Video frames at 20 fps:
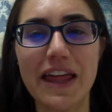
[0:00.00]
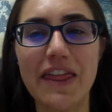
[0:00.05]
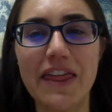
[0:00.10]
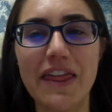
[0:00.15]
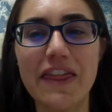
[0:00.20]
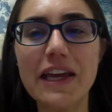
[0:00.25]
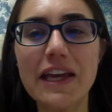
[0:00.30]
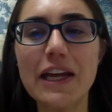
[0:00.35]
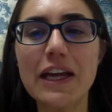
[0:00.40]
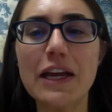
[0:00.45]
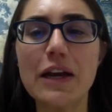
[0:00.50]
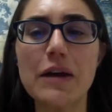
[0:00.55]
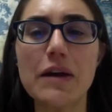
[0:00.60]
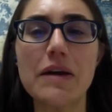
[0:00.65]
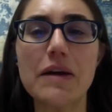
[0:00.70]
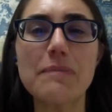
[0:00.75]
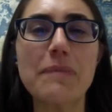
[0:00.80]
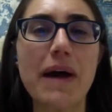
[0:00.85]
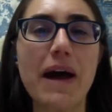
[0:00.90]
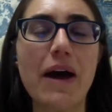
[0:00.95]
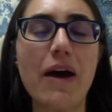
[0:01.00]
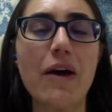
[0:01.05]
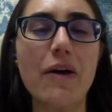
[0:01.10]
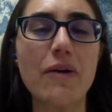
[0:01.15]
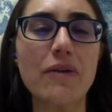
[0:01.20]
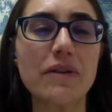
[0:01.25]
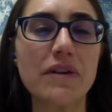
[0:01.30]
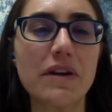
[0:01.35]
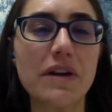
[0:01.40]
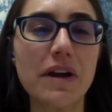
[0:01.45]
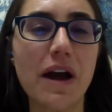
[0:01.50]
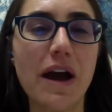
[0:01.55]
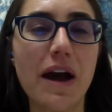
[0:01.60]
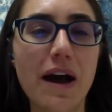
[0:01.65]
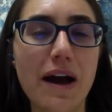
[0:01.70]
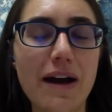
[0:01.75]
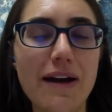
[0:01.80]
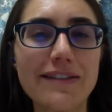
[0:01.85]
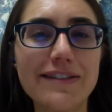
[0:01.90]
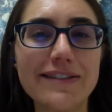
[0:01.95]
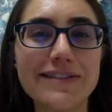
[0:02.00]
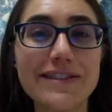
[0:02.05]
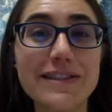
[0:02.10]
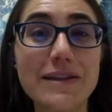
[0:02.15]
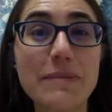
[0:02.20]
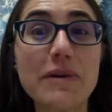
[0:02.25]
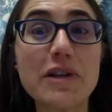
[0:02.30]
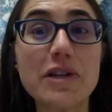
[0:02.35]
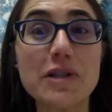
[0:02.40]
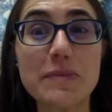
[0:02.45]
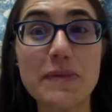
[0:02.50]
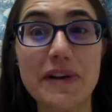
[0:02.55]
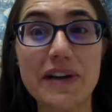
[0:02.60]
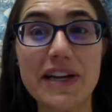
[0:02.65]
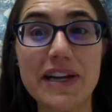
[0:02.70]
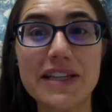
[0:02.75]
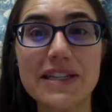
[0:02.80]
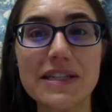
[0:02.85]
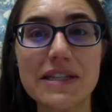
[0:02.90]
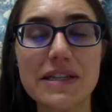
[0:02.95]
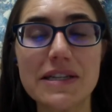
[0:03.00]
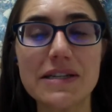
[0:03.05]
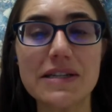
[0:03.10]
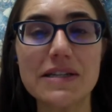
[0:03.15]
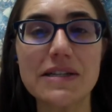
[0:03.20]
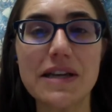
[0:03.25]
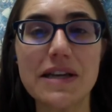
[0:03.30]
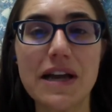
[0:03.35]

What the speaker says: Thinking about summer experiences,